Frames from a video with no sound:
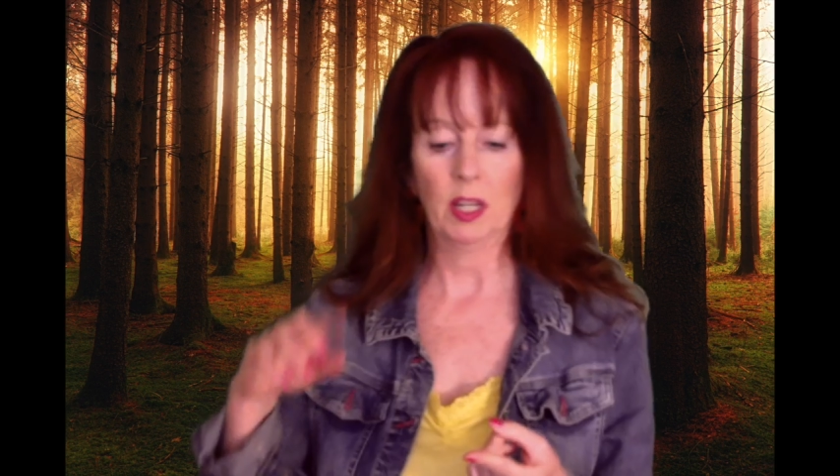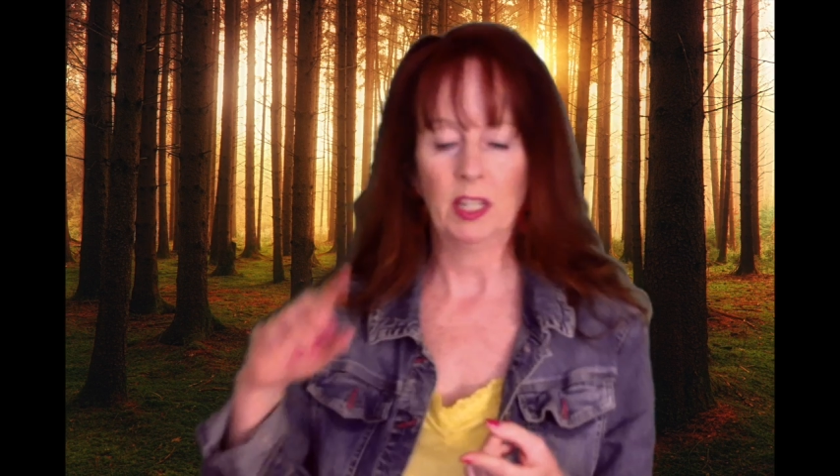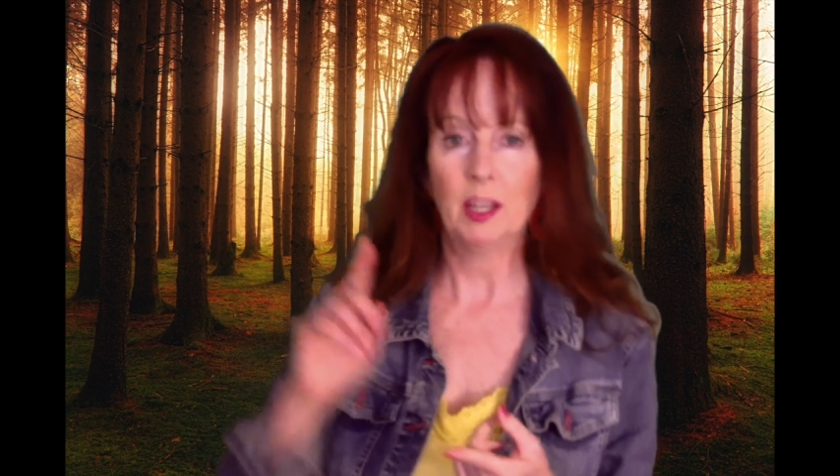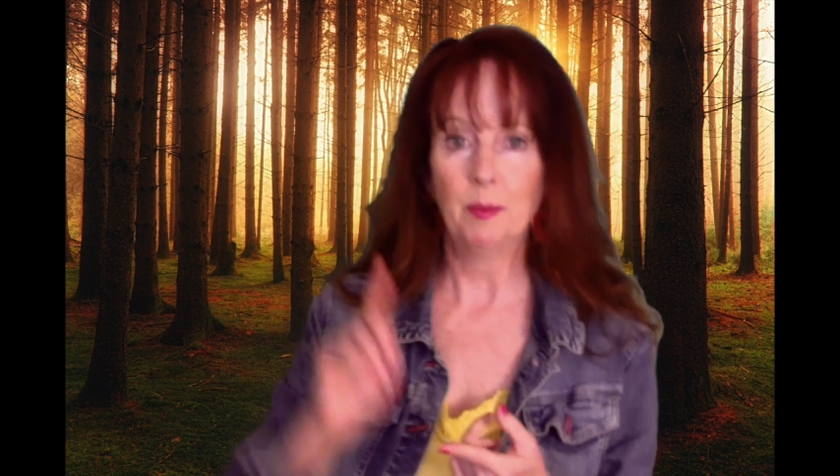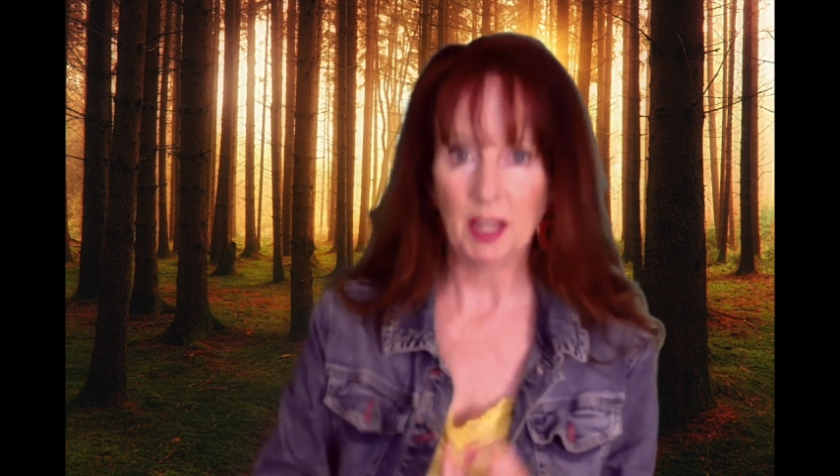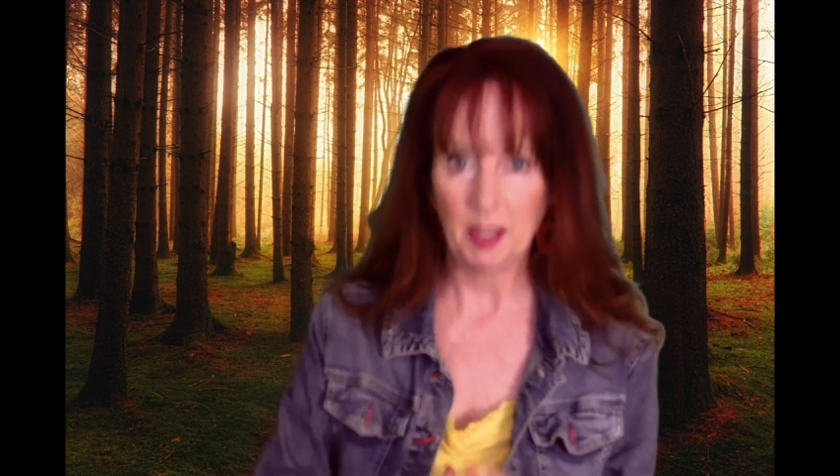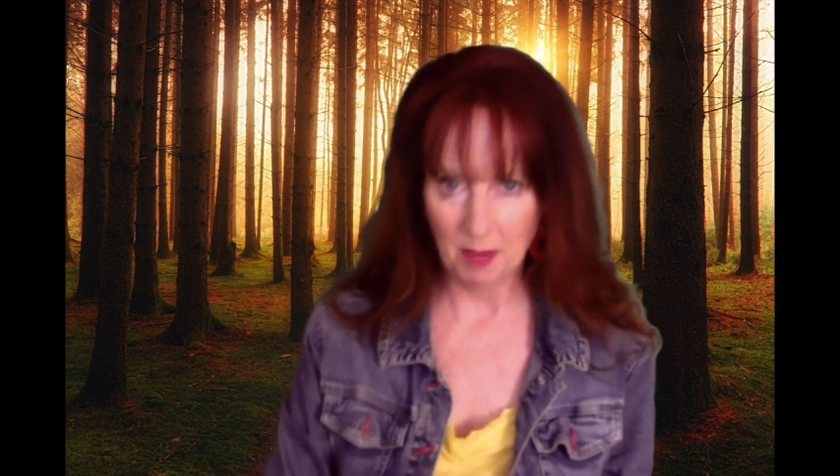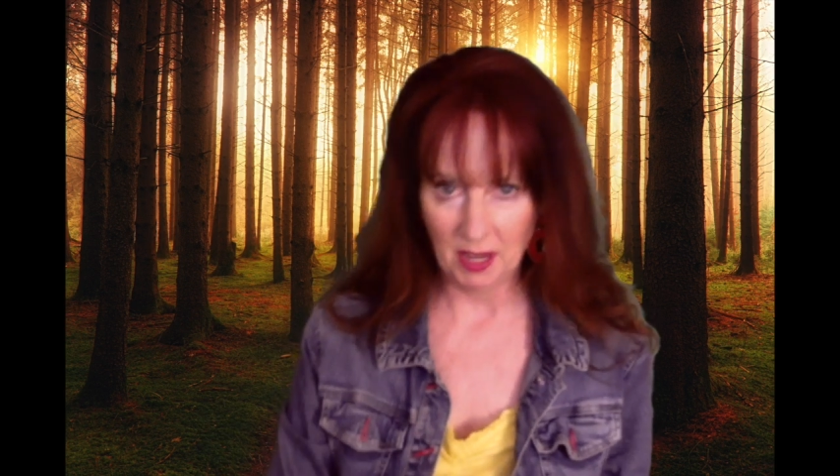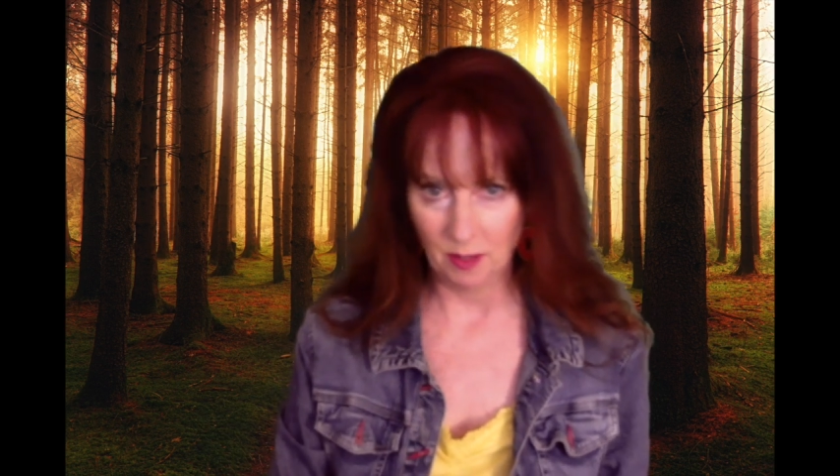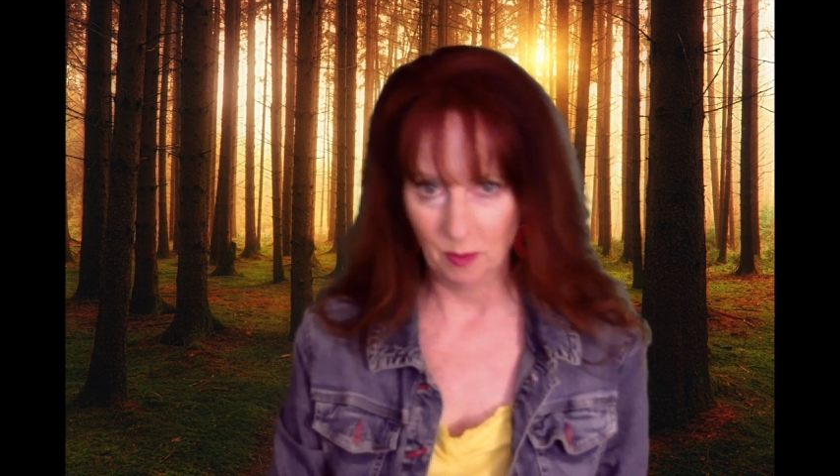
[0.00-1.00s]
We're going to keep getting
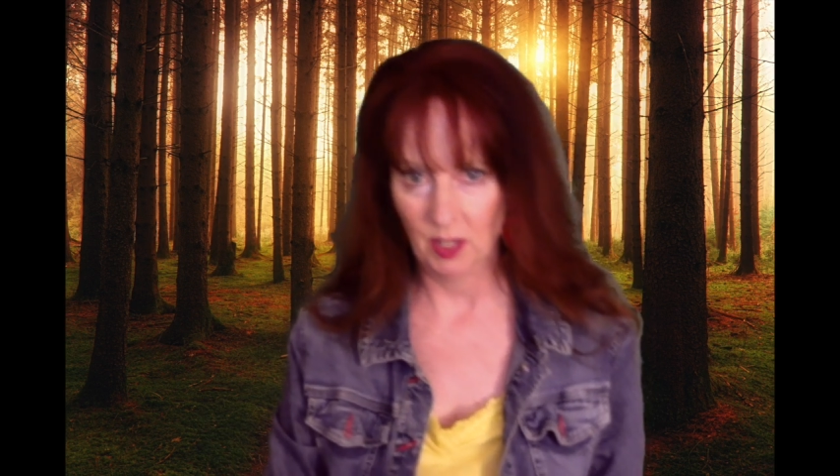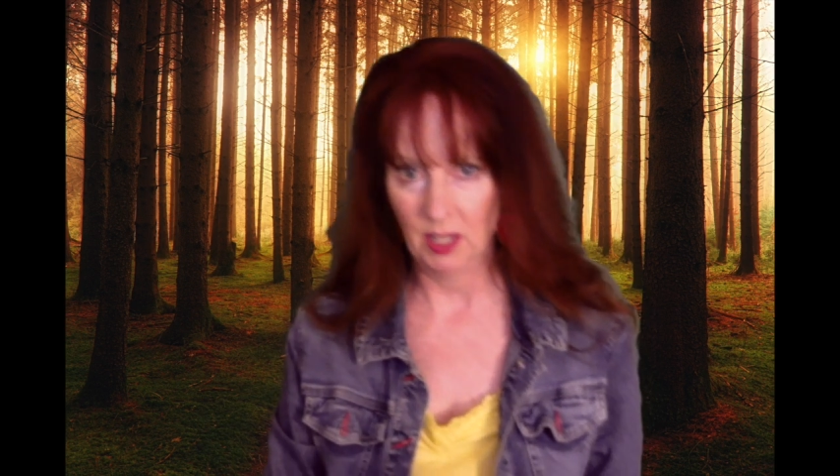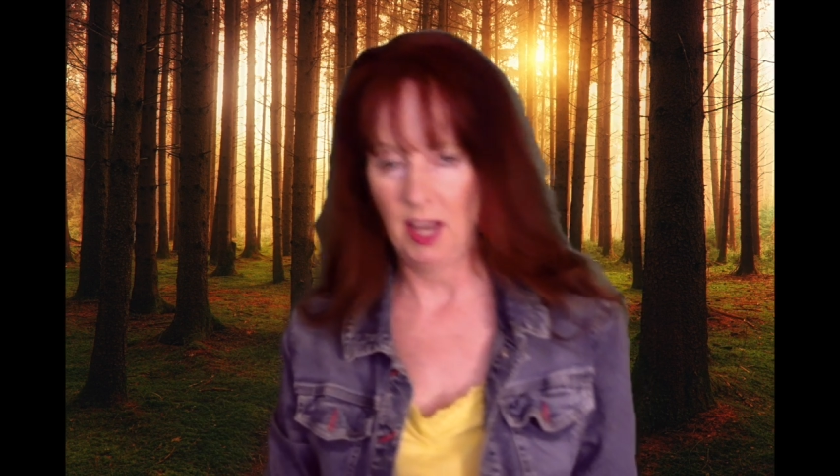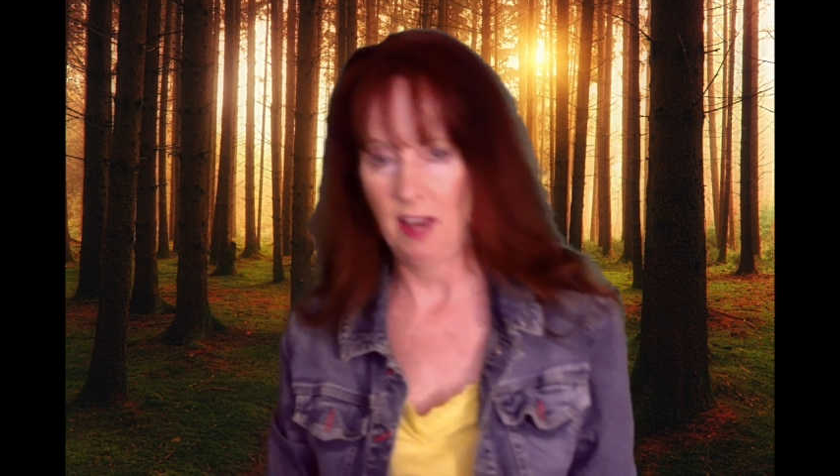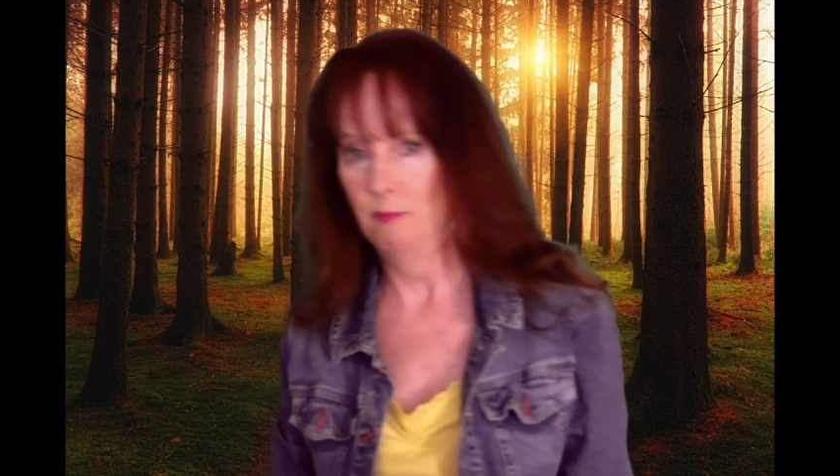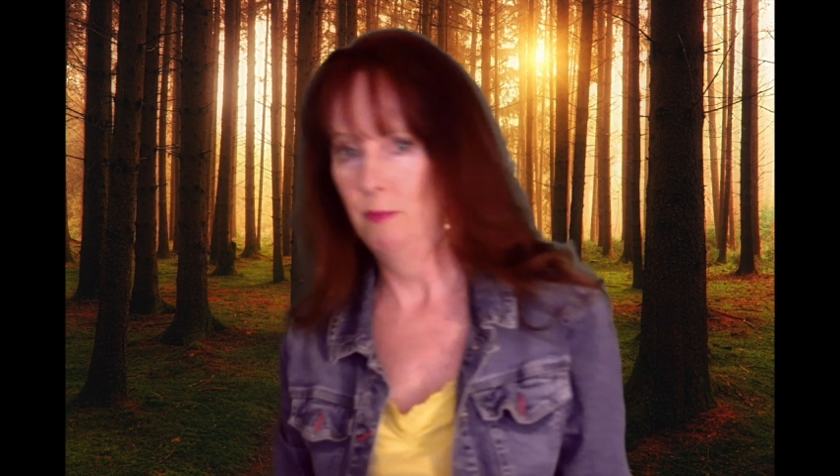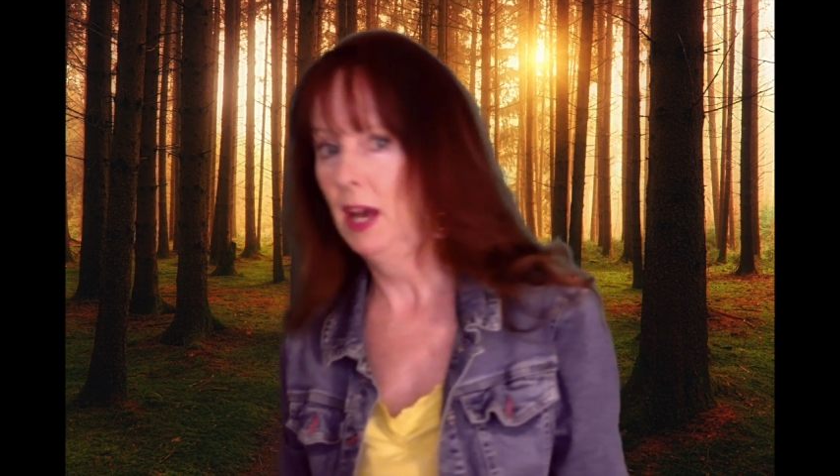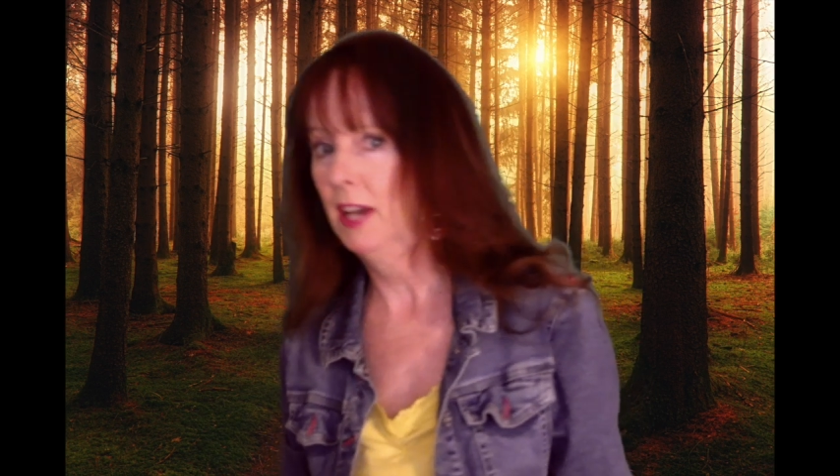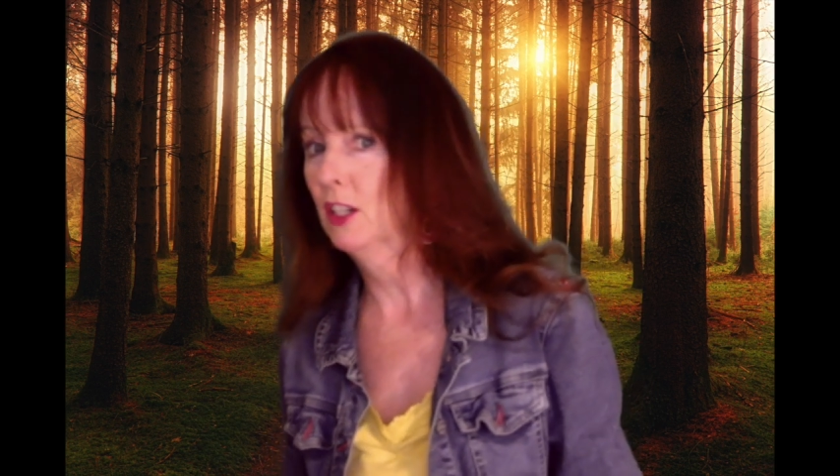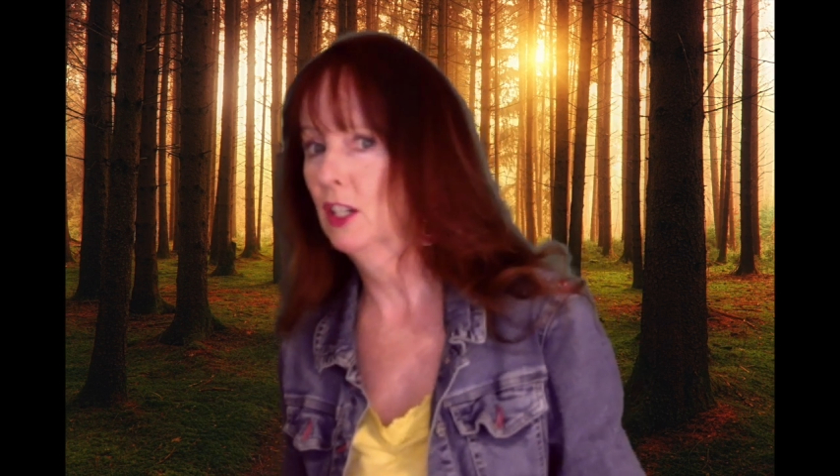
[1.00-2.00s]
better. We're going to have
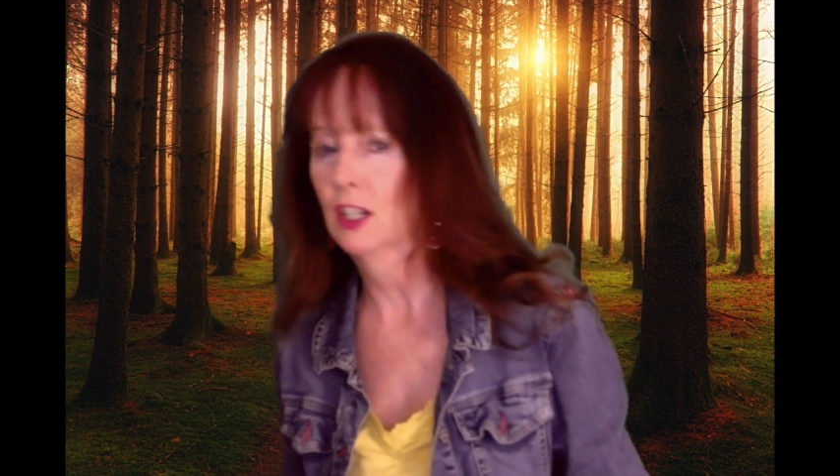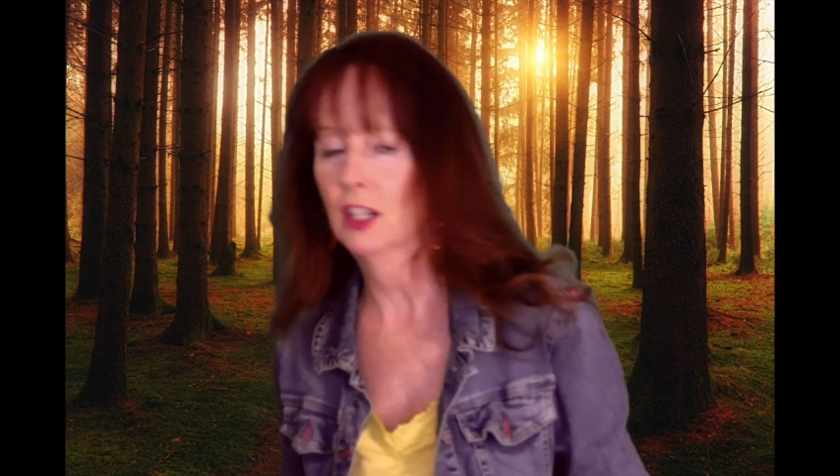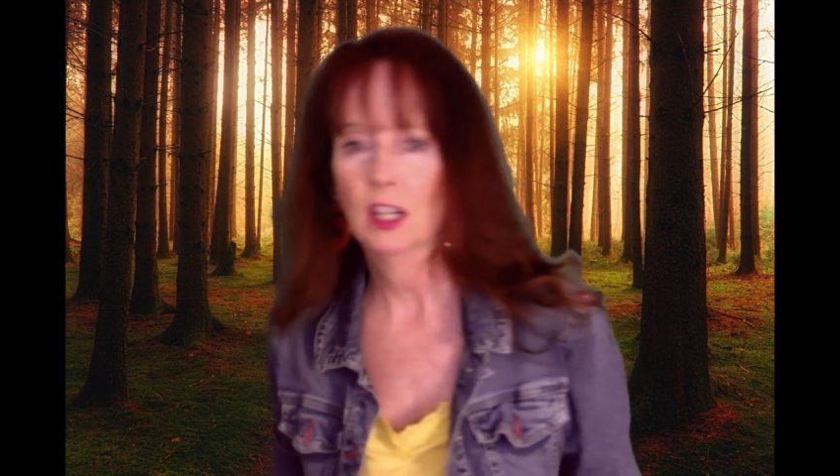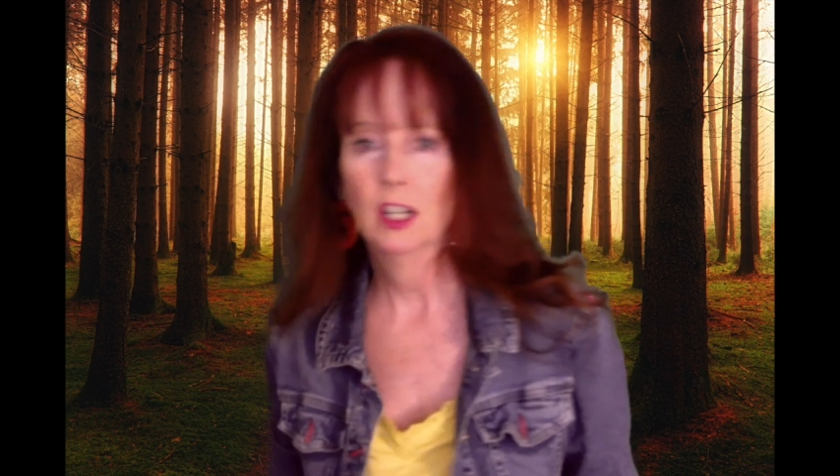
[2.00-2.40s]
better